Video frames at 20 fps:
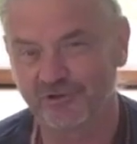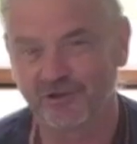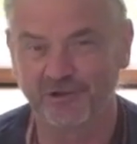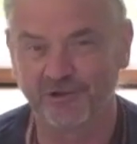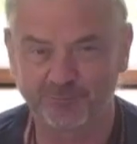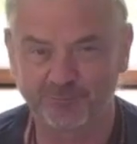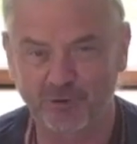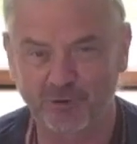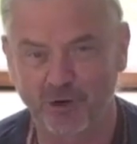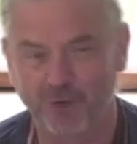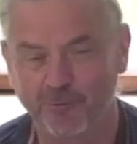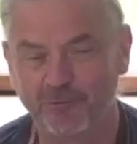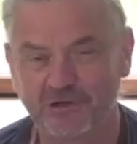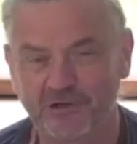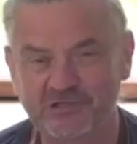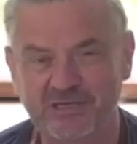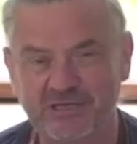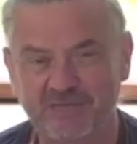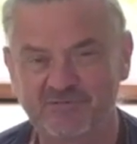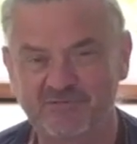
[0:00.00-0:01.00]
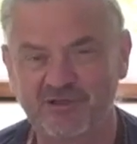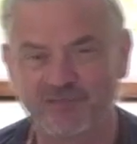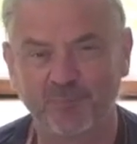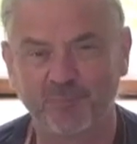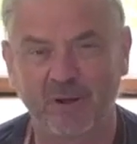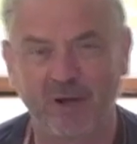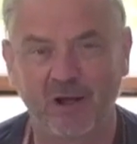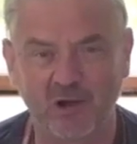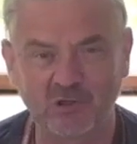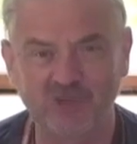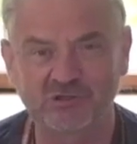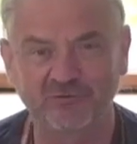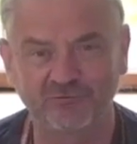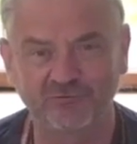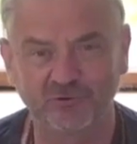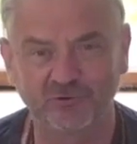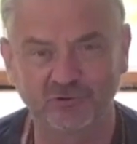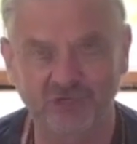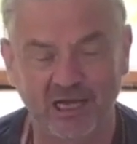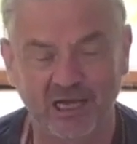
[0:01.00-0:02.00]
kind of proprioceptive part of
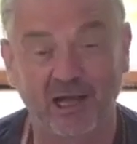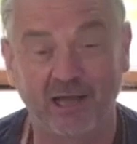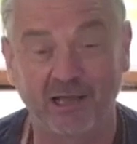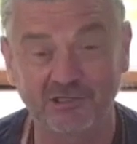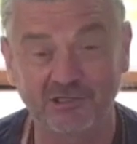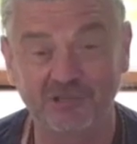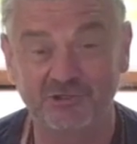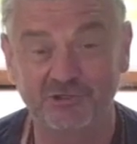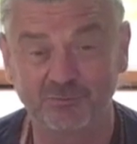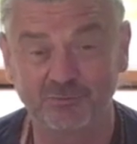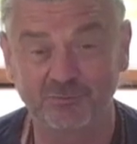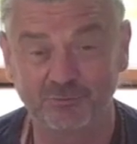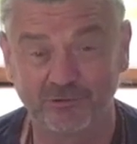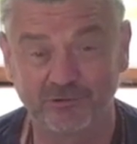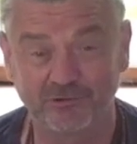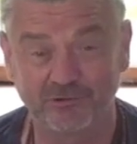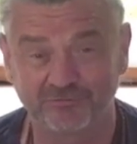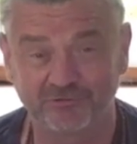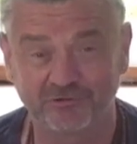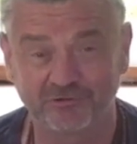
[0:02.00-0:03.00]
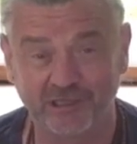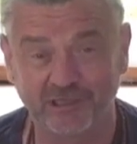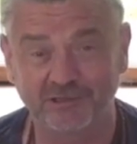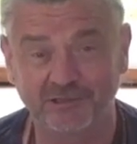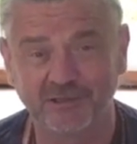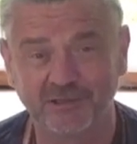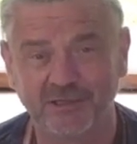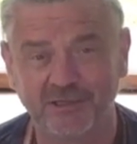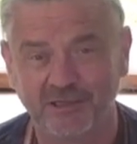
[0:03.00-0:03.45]
your touch with your feet.